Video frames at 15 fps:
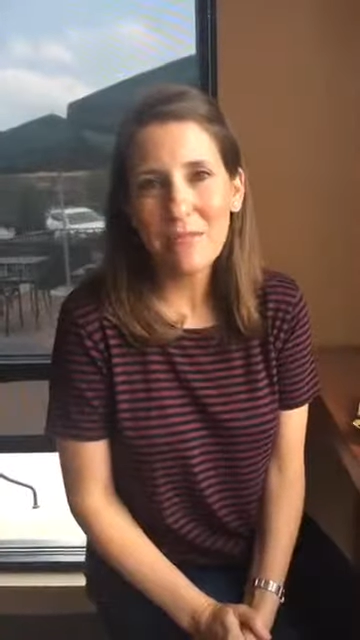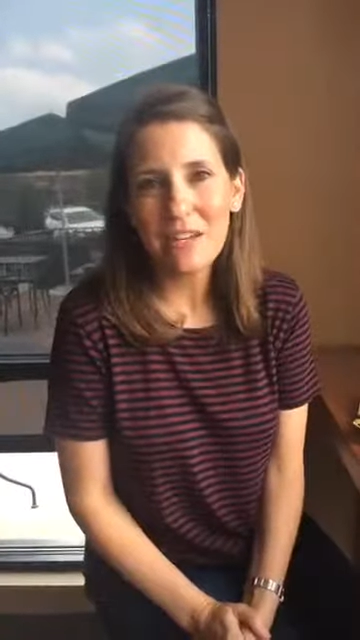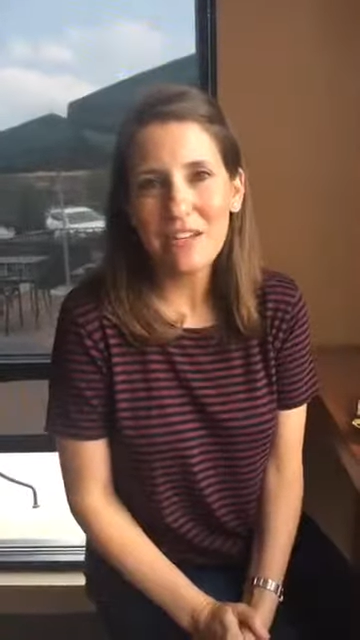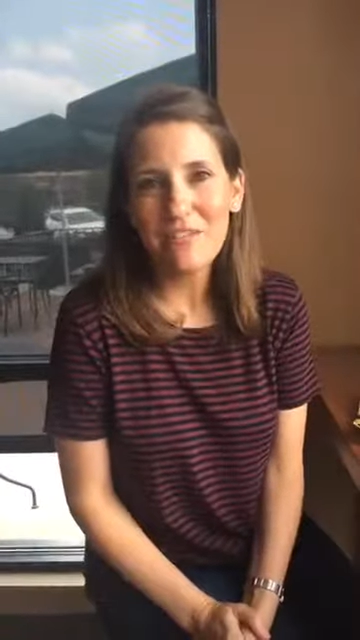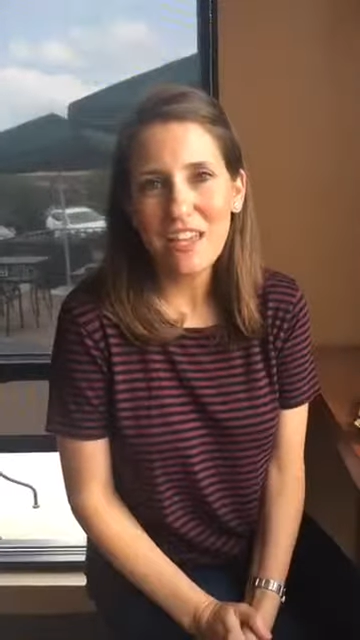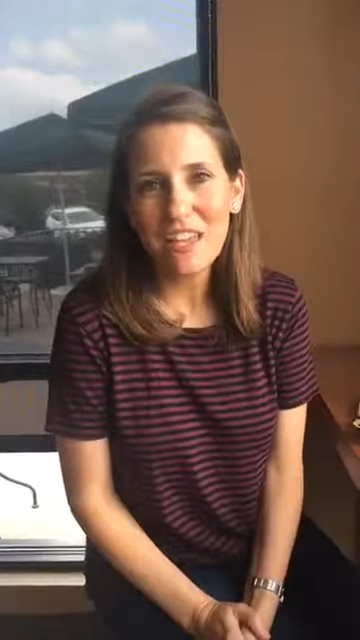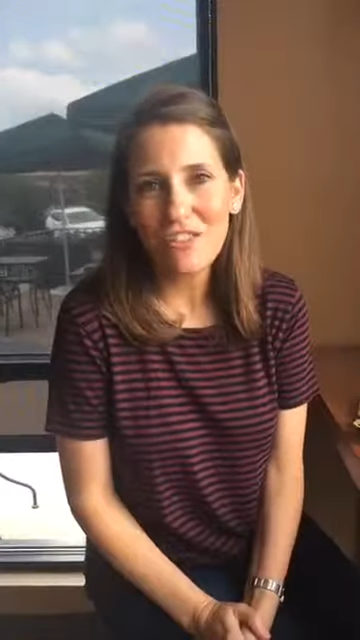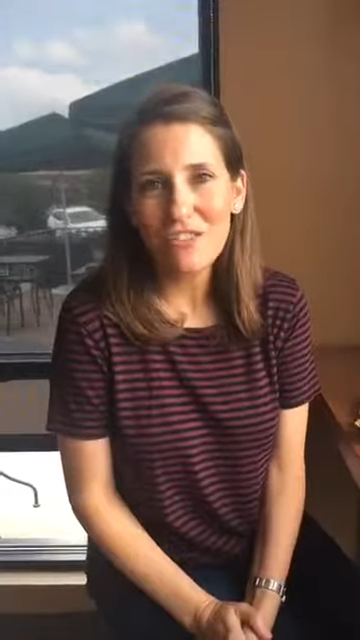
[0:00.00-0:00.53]
but
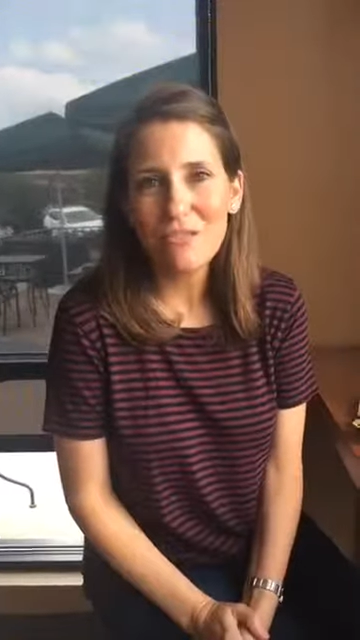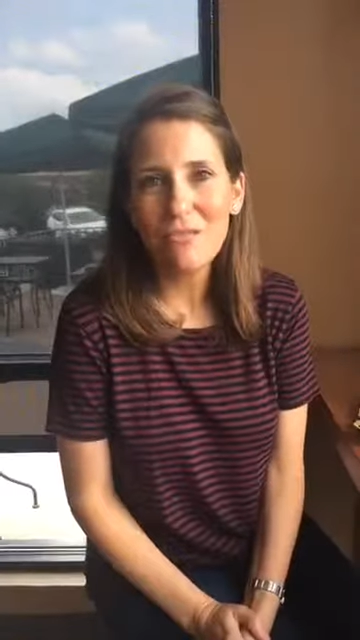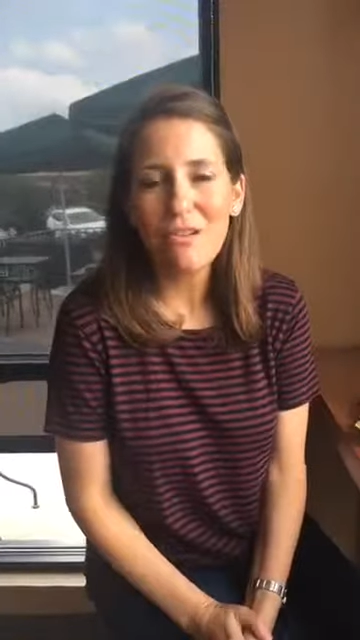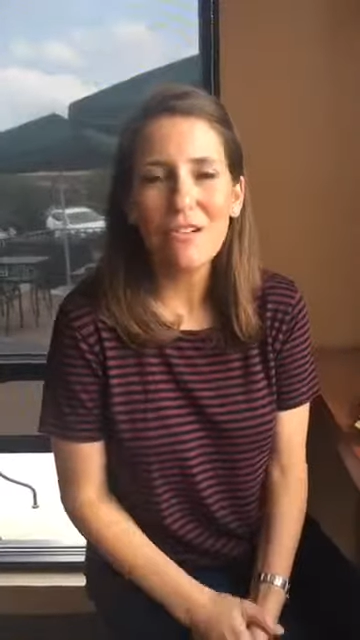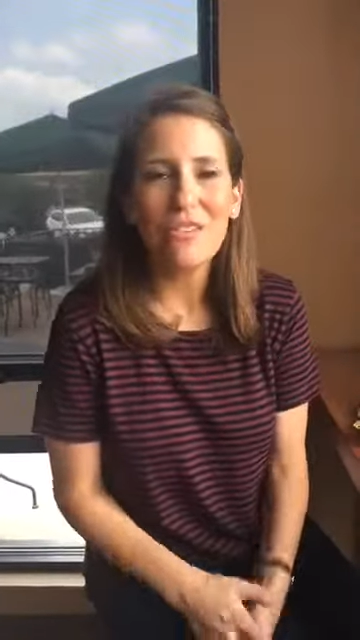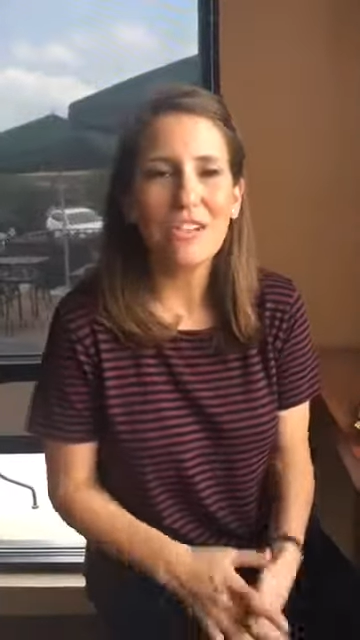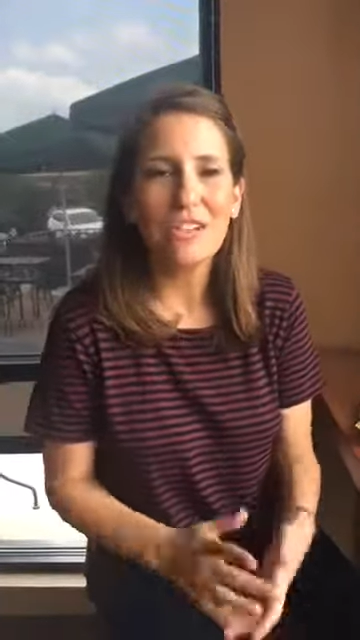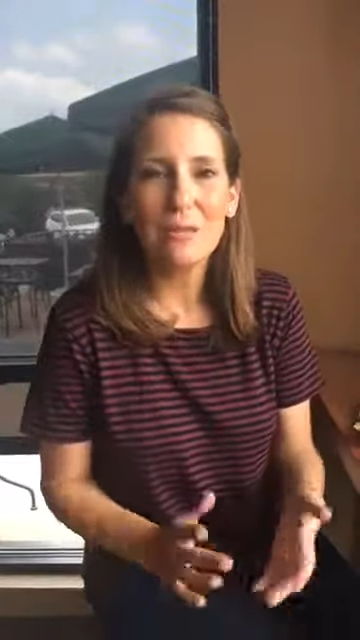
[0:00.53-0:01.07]
if they knew
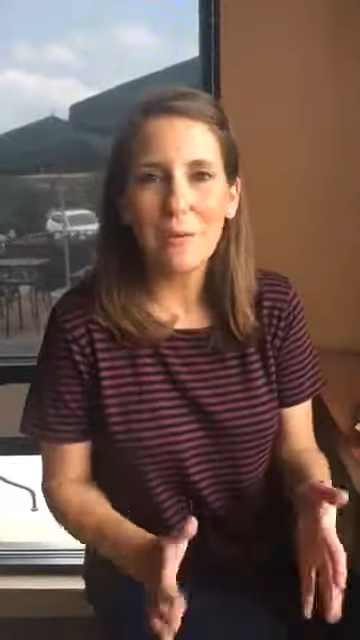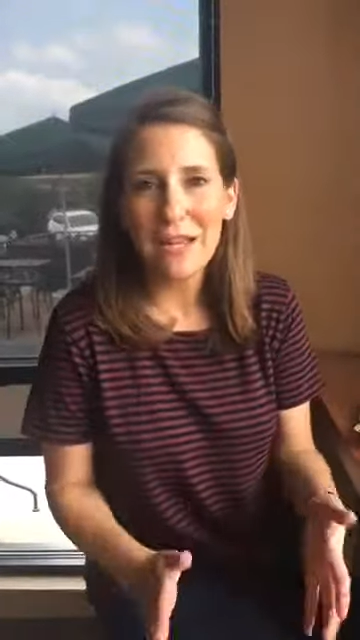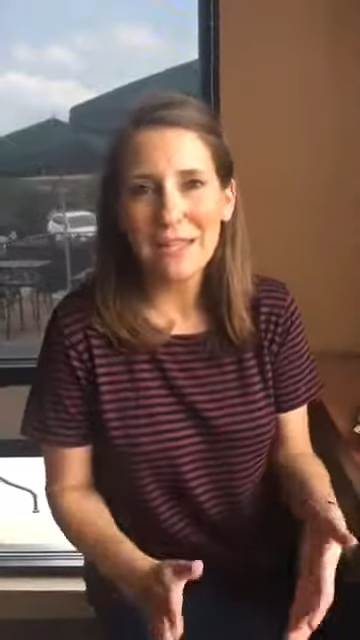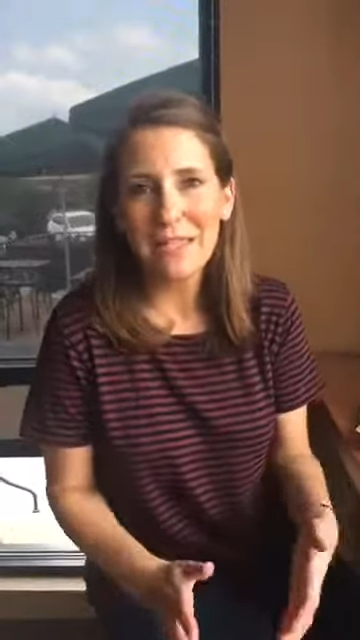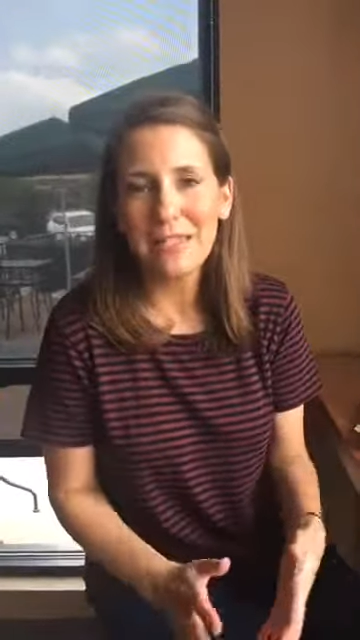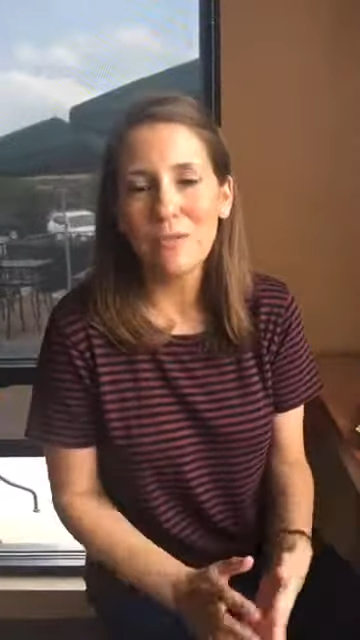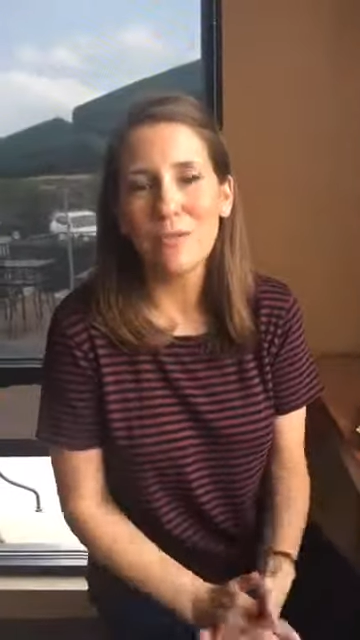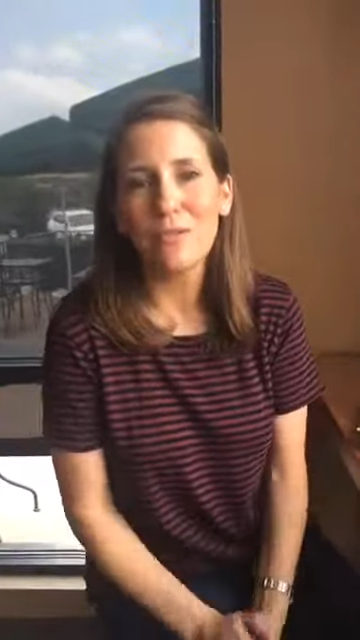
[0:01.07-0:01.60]
all their
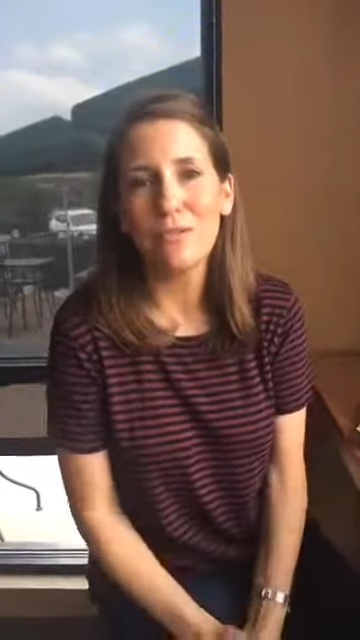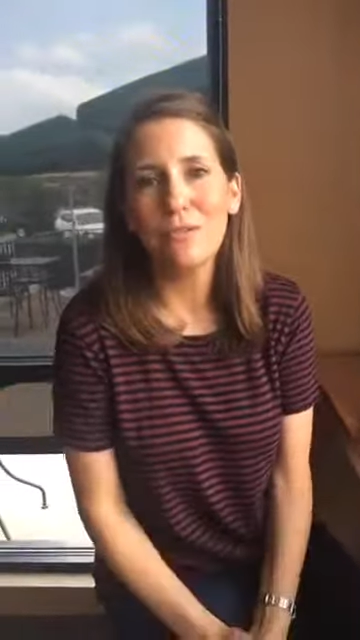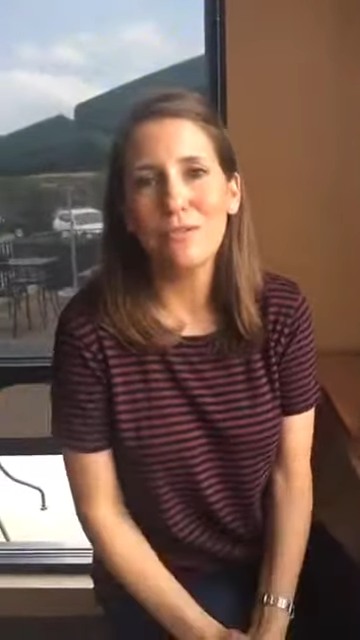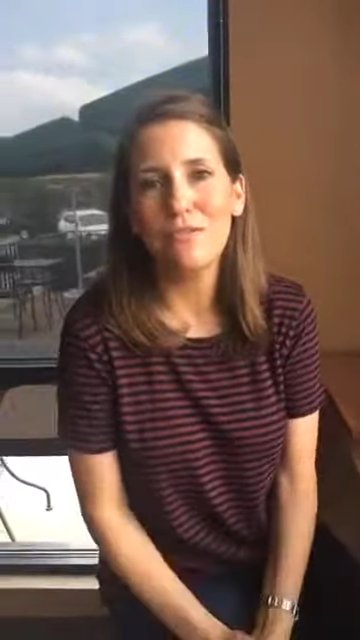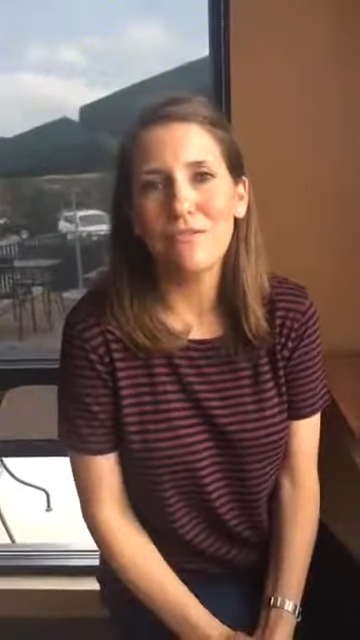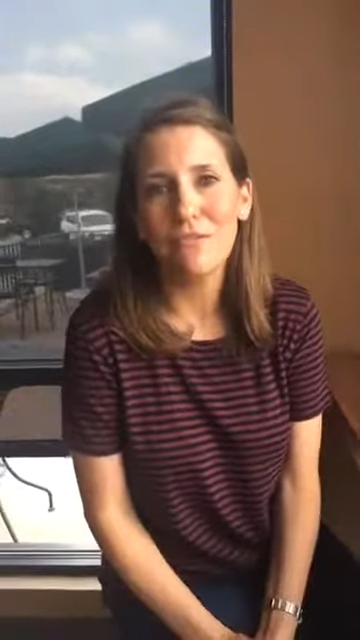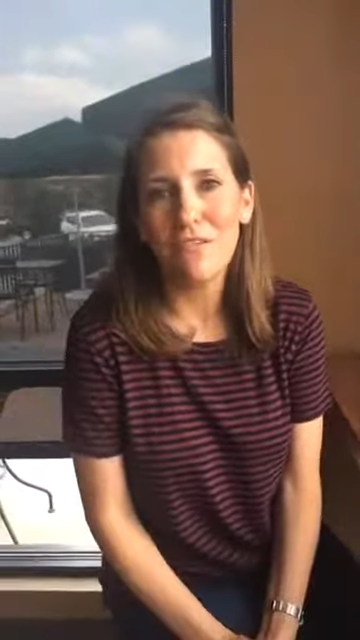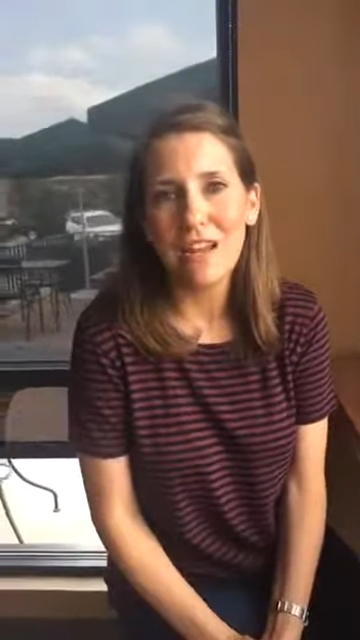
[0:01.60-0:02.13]
spices were
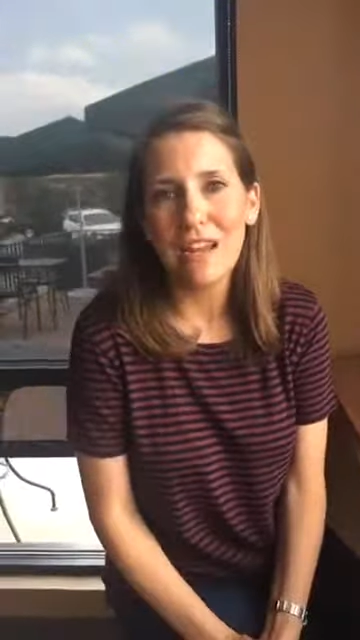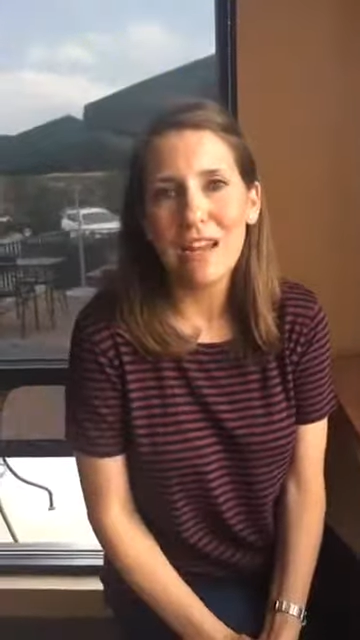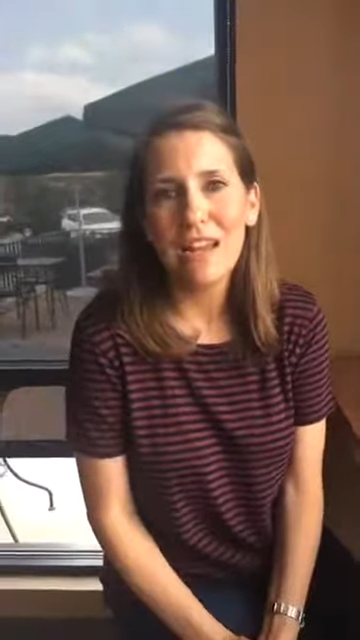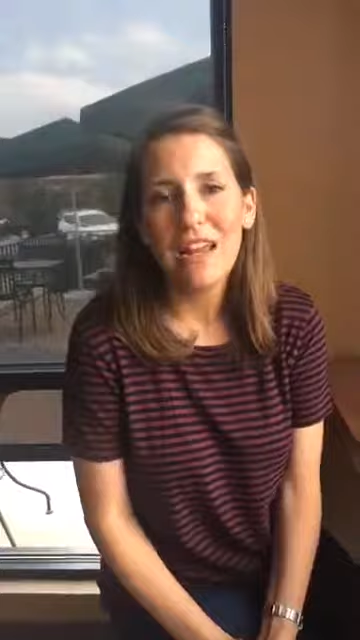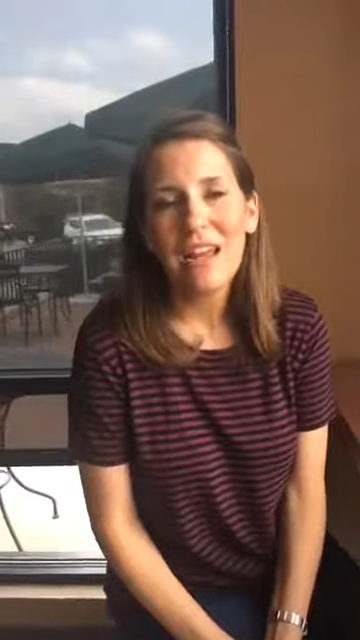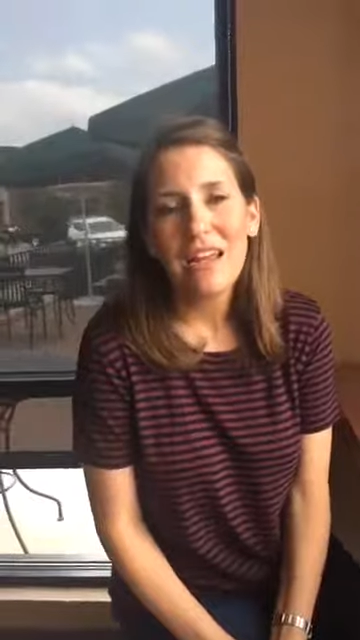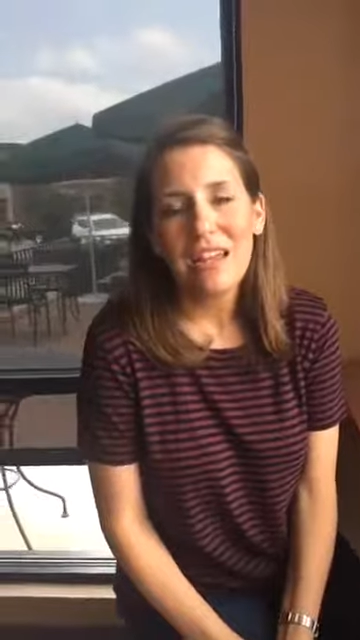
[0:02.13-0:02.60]
gluten-free,